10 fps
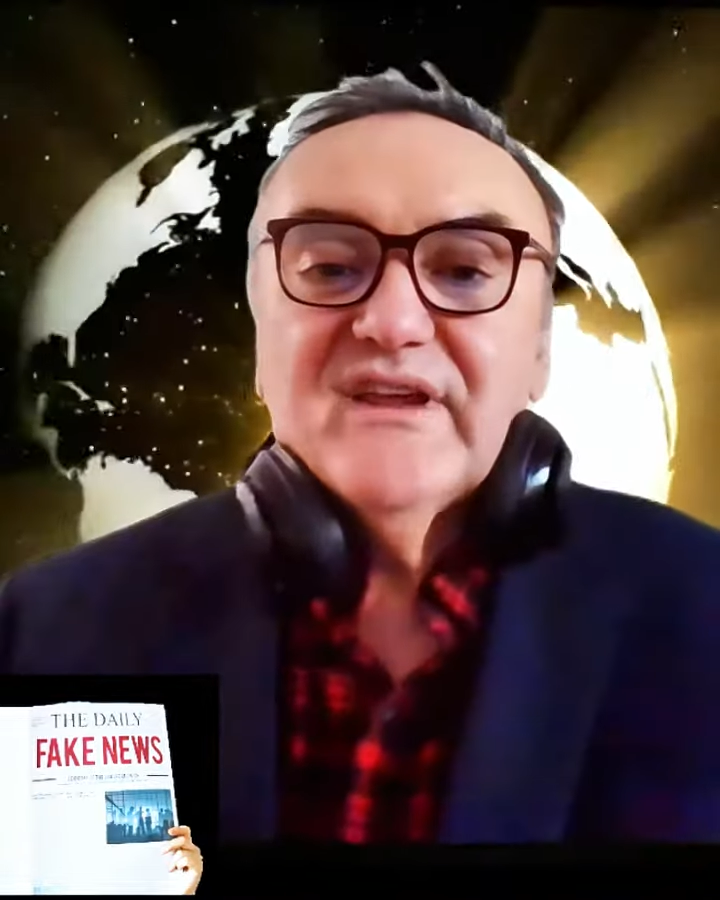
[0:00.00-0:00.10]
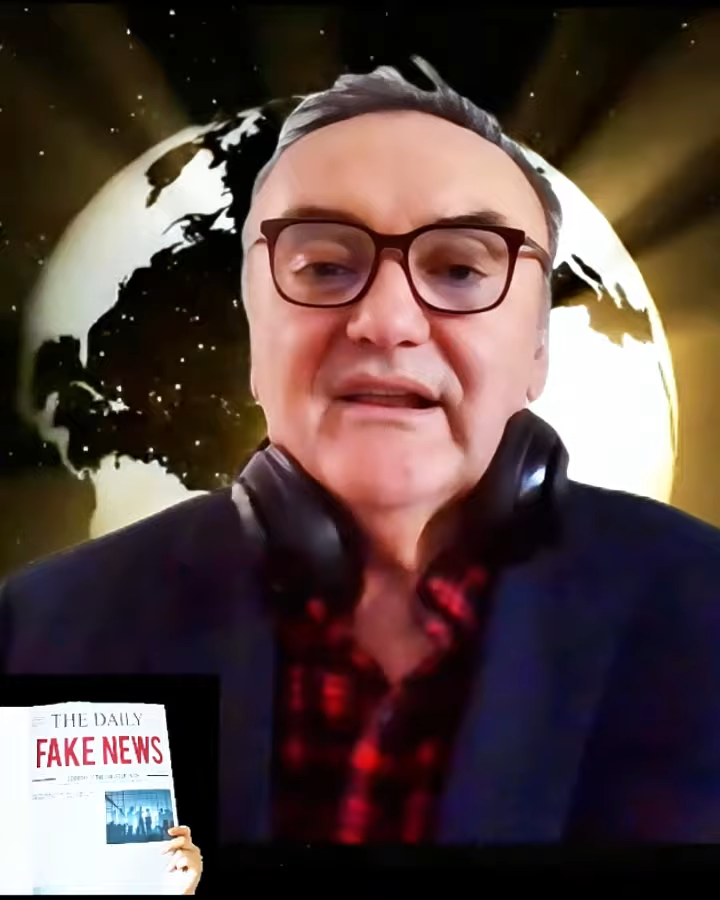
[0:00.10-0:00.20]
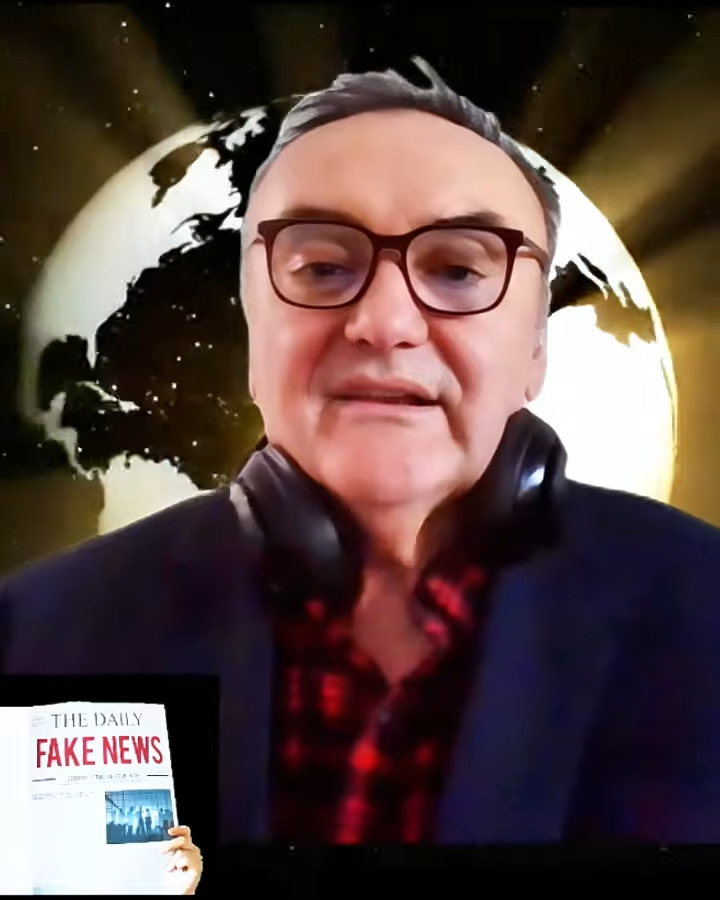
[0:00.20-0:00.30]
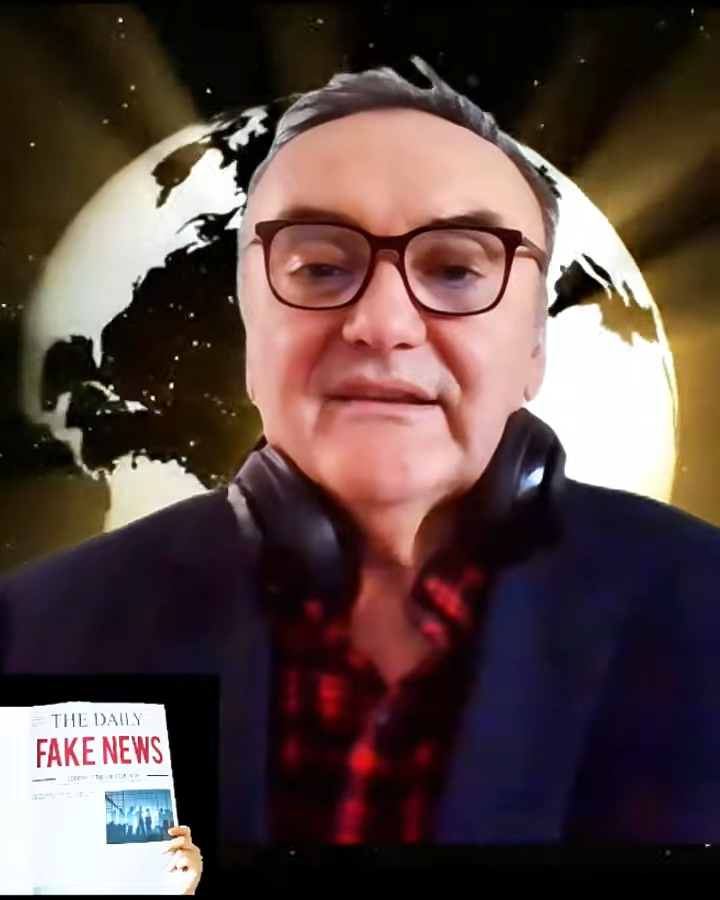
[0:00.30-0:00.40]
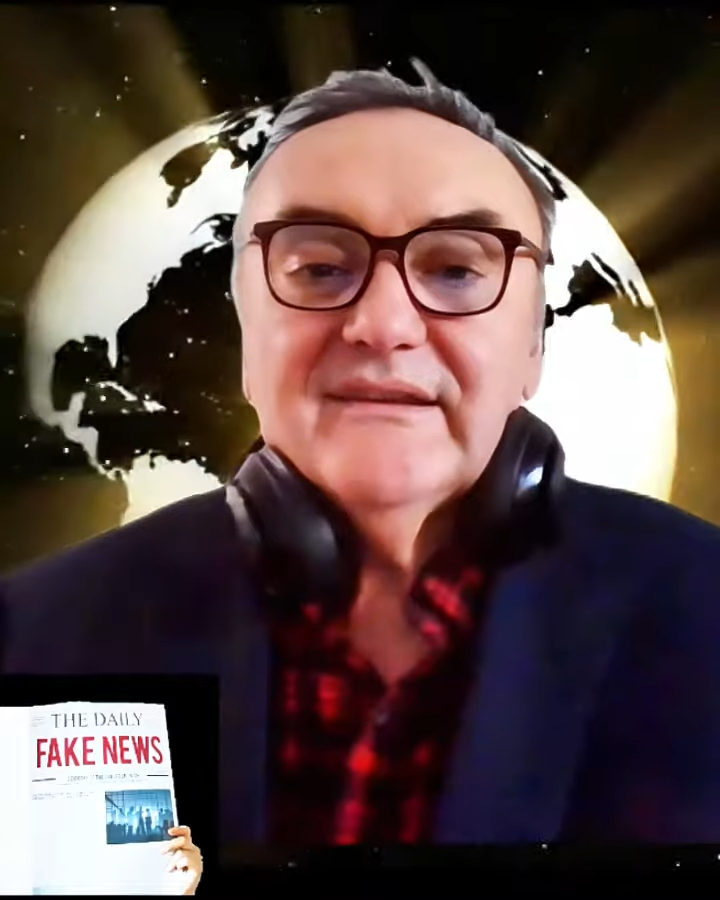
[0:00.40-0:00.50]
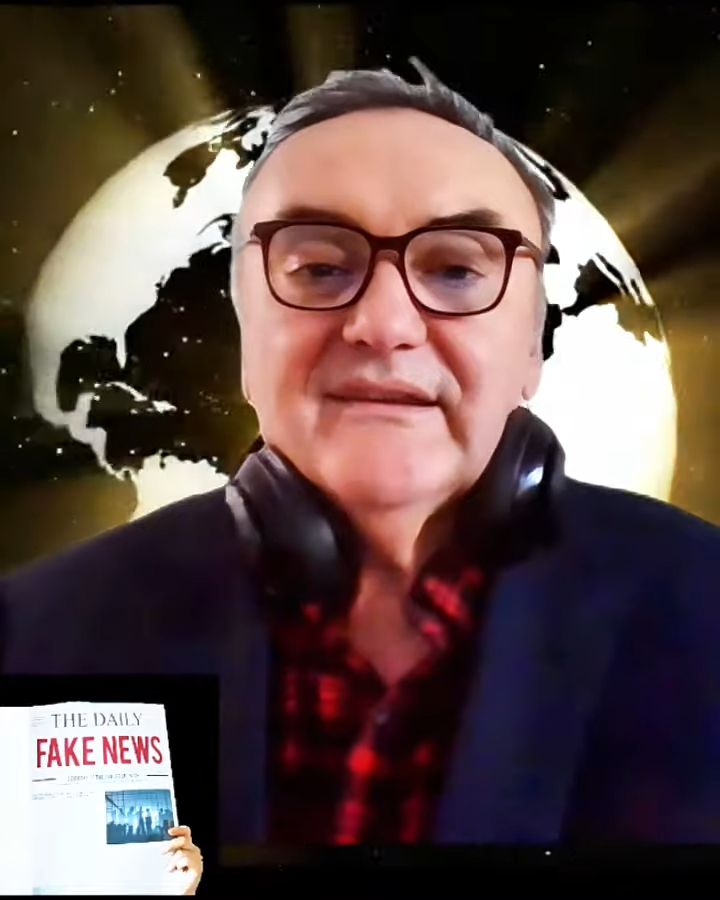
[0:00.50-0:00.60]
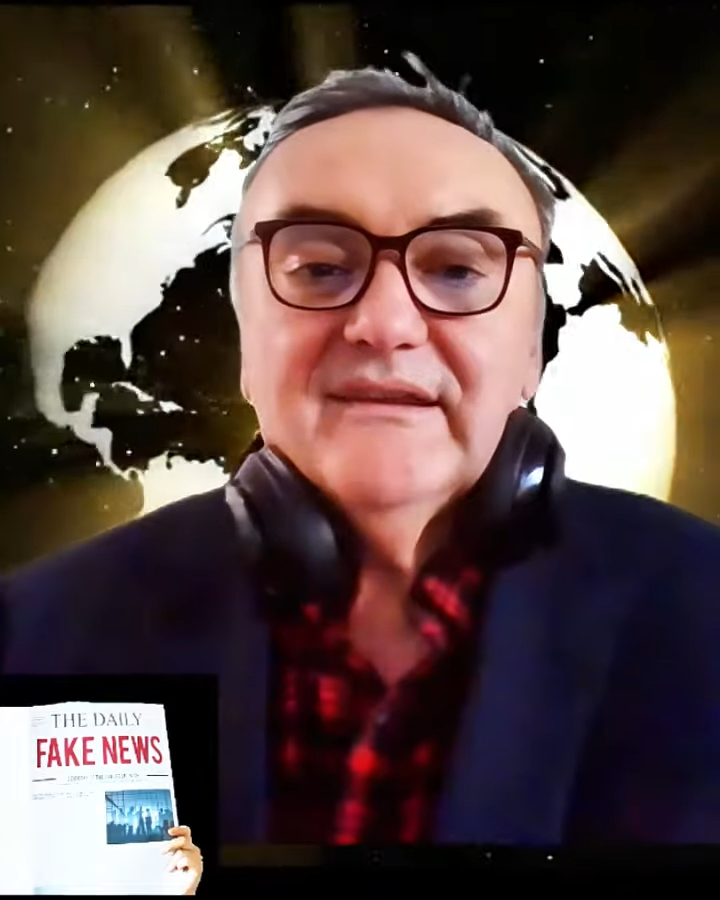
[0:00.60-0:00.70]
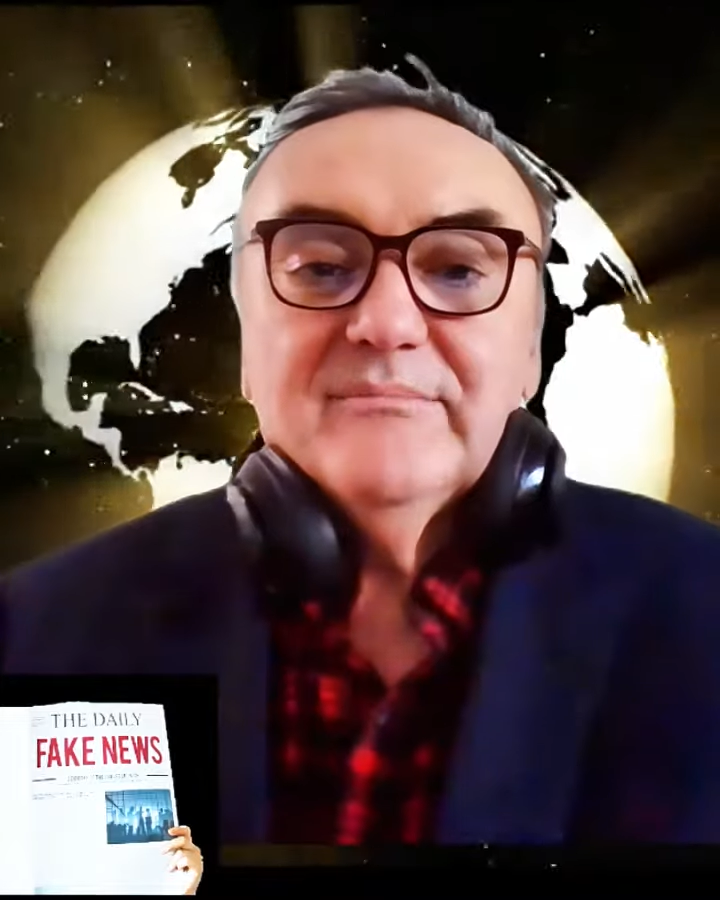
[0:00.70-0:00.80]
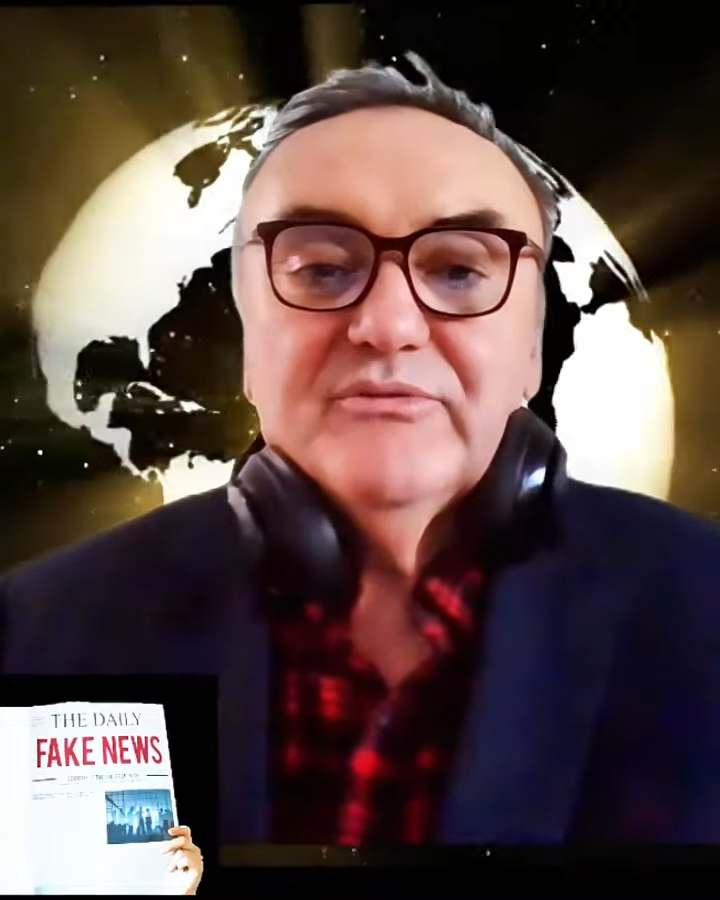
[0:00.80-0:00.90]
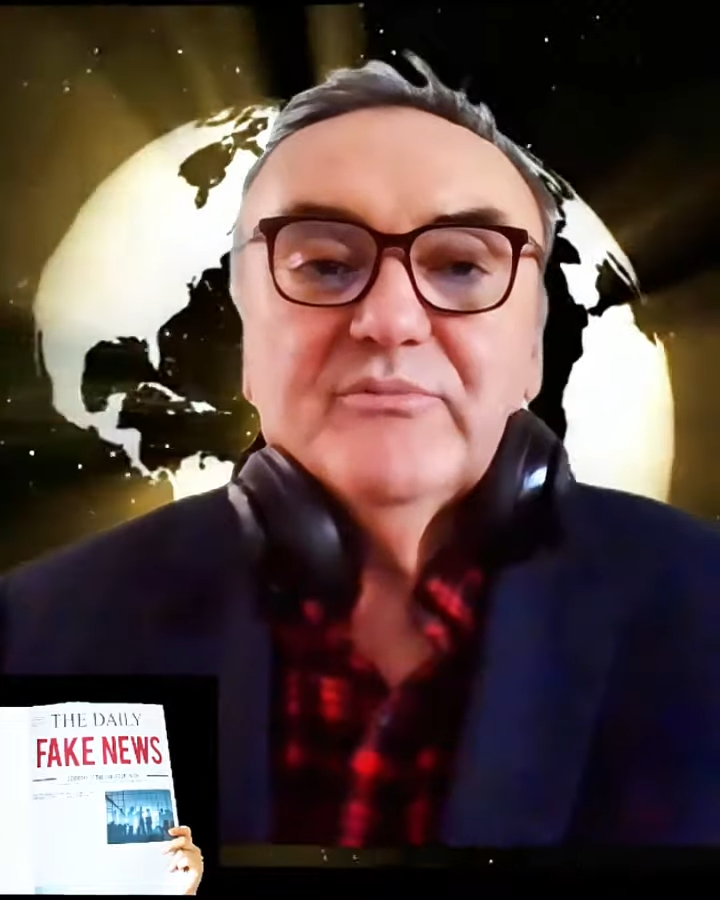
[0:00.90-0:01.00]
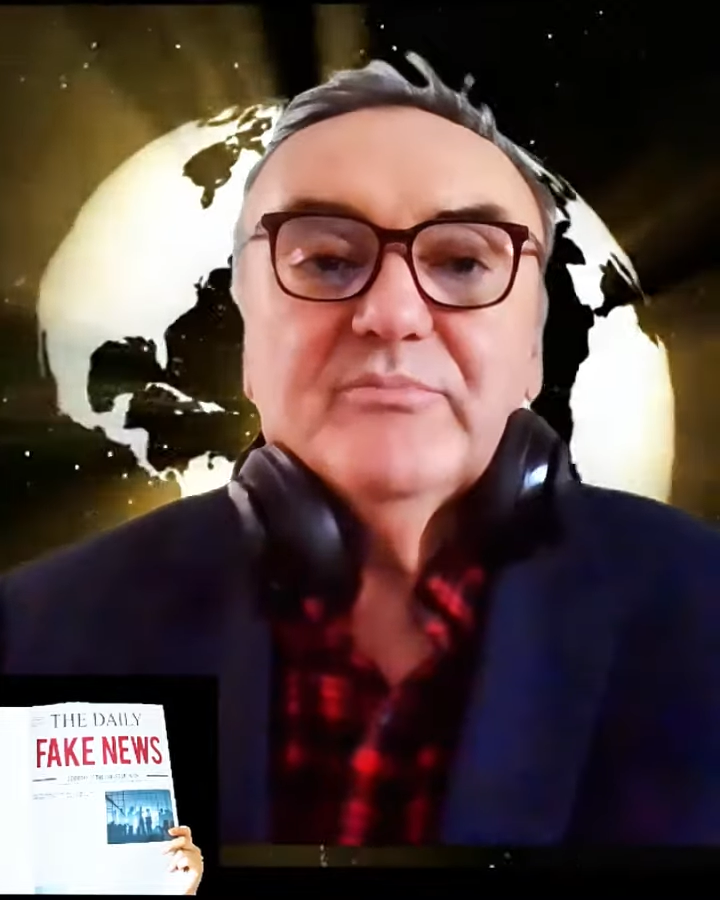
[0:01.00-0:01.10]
I'll keep